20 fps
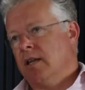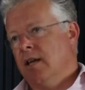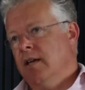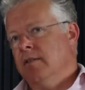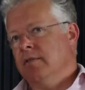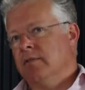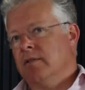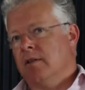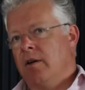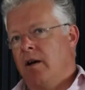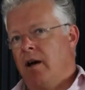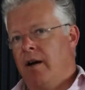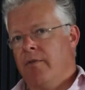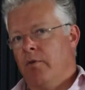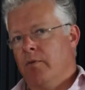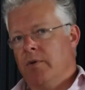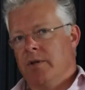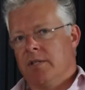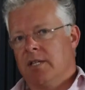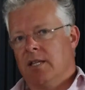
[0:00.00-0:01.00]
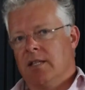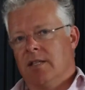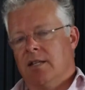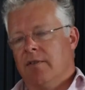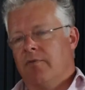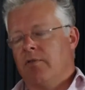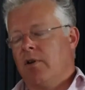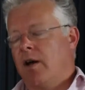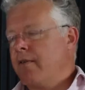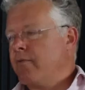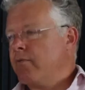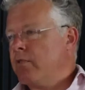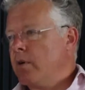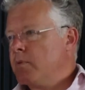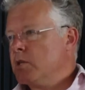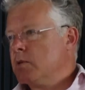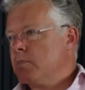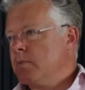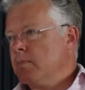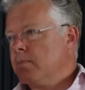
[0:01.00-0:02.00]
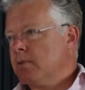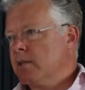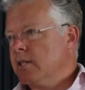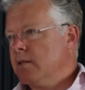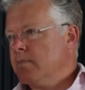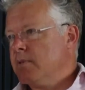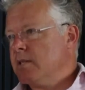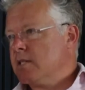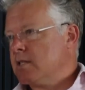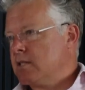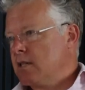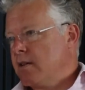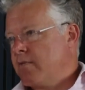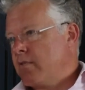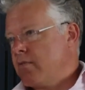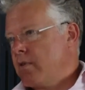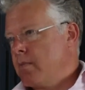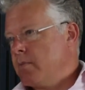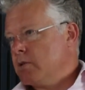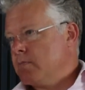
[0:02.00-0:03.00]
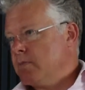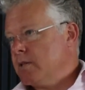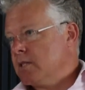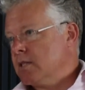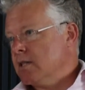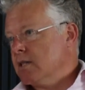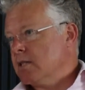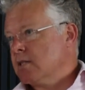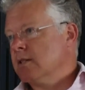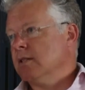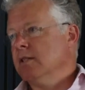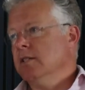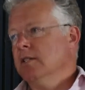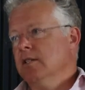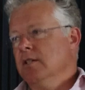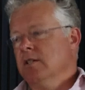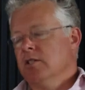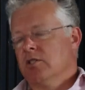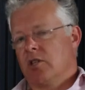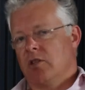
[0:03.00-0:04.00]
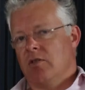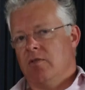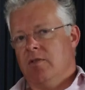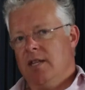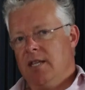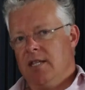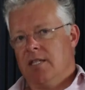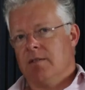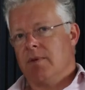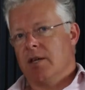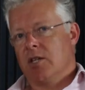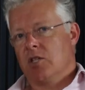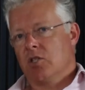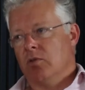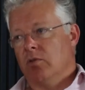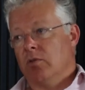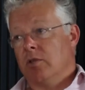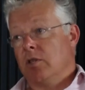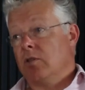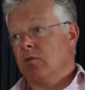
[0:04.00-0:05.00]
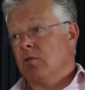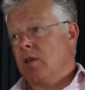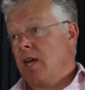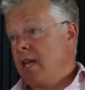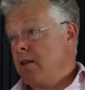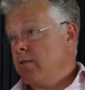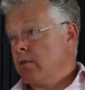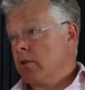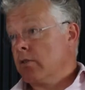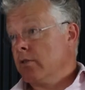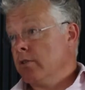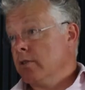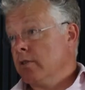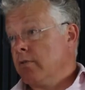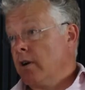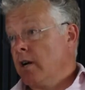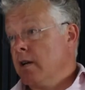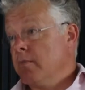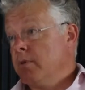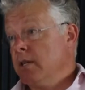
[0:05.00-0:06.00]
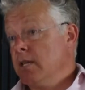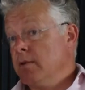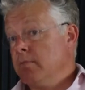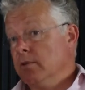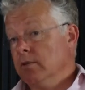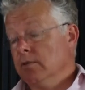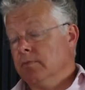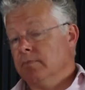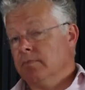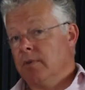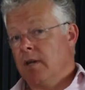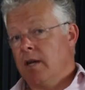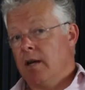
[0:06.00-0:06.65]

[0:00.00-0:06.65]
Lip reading: And I've always said that if you have rubbish people in the business, I have a rubbish business. So you need to make sure you, recruit the right people.